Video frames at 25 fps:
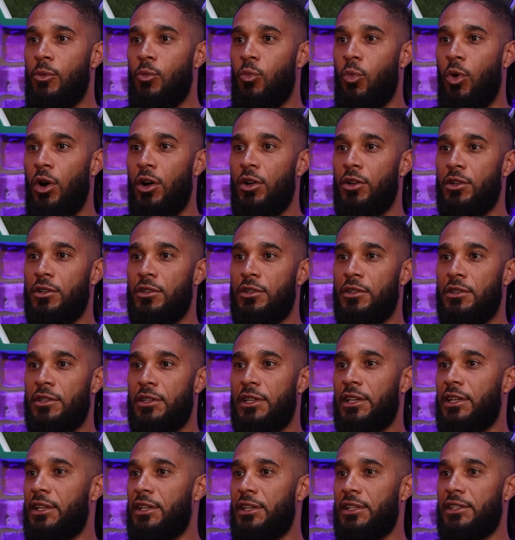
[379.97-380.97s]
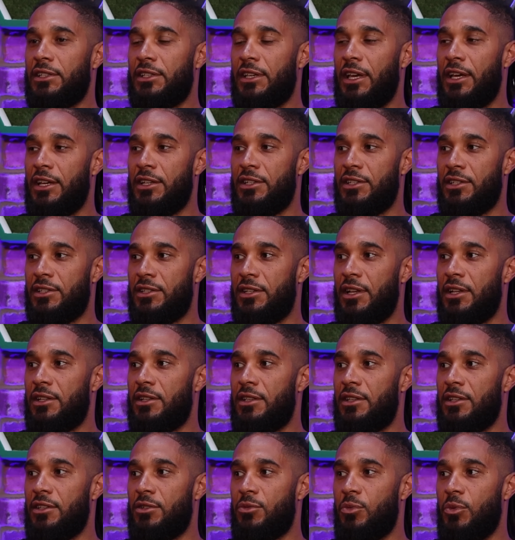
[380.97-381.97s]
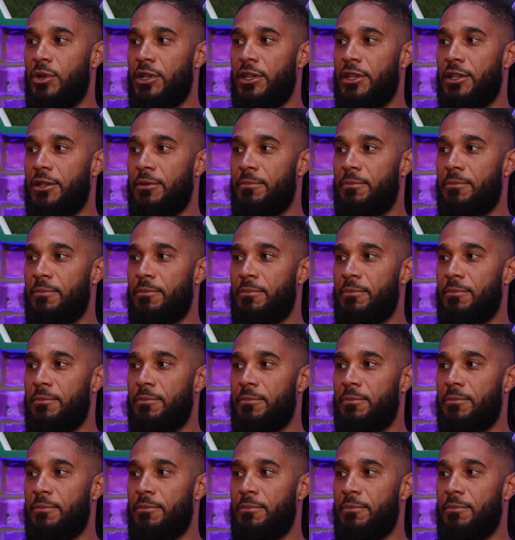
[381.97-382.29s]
what Nicolas Cage has said this